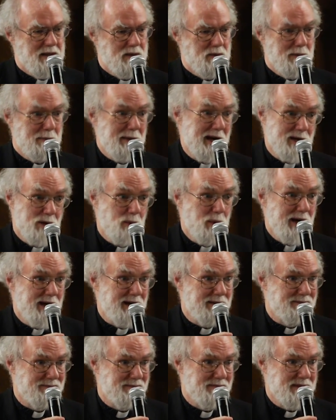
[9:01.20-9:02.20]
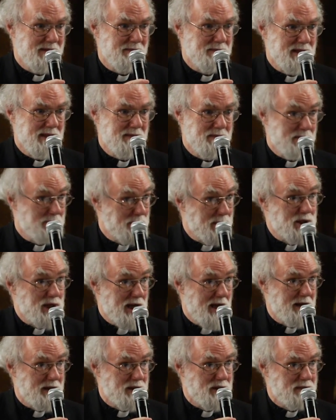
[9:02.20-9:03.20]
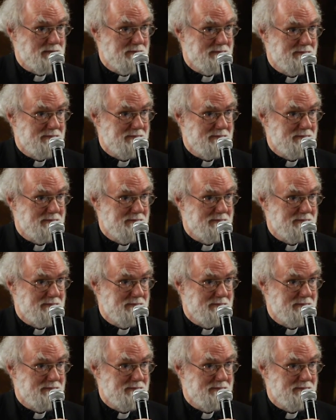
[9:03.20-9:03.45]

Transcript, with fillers: we back away sometimes from the challenge.